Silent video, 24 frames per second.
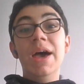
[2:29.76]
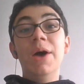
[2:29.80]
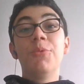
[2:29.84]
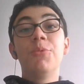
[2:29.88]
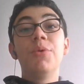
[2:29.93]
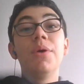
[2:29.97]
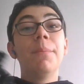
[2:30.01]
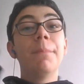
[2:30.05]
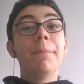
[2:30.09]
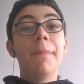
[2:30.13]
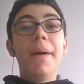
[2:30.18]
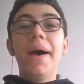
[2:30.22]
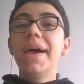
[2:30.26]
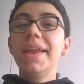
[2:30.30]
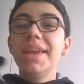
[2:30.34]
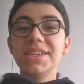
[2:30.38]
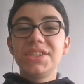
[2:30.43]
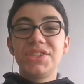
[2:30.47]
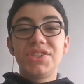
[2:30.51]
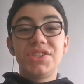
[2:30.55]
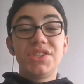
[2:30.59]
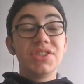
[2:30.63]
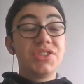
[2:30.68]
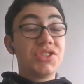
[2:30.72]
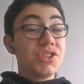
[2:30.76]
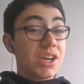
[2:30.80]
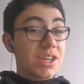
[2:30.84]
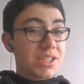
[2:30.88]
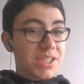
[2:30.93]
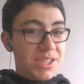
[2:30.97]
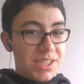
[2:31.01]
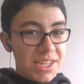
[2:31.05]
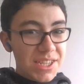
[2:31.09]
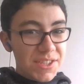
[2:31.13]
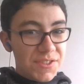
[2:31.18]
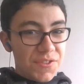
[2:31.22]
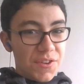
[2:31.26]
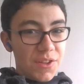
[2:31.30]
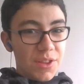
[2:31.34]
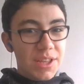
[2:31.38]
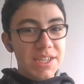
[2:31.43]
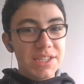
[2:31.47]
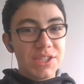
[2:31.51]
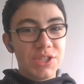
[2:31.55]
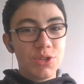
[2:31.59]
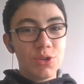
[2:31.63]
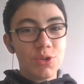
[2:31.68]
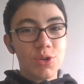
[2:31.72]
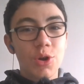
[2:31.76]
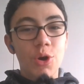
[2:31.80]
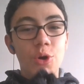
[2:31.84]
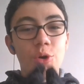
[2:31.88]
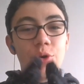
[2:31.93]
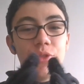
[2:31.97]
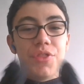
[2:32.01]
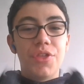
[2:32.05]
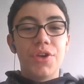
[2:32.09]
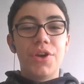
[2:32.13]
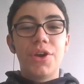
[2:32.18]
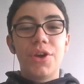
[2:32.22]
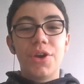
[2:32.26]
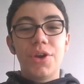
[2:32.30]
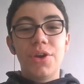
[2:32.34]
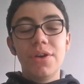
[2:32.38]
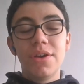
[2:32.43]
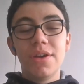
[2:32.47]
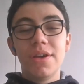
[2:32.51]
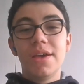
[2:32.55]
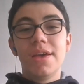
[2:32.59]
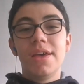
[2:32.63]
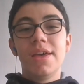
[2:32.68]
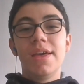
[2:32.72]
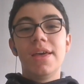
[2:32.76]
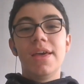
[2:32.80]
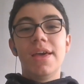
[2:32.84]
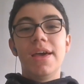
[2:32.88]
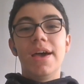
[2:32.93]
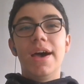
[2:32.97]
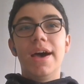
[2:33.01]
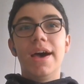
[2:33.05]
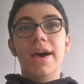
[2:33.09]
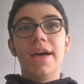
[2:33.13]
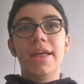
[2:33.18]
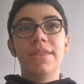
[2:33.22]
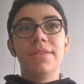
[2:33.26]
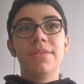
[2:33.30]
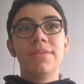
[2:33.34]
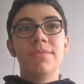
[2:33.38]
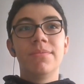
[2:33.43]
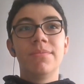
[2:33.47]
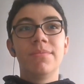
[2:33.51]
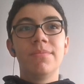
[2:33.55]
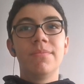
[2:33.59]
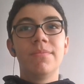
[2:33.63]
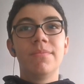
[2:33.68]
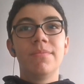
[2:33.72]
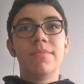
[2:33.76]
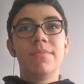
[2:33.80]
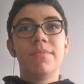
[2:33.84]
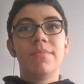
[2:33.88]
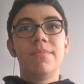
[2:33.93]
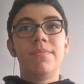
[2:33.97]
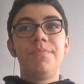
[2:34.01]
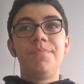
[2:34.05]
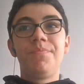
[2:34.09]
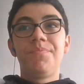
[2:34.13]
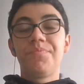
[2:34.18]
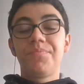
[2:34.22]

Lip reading: We managed successfully to go there and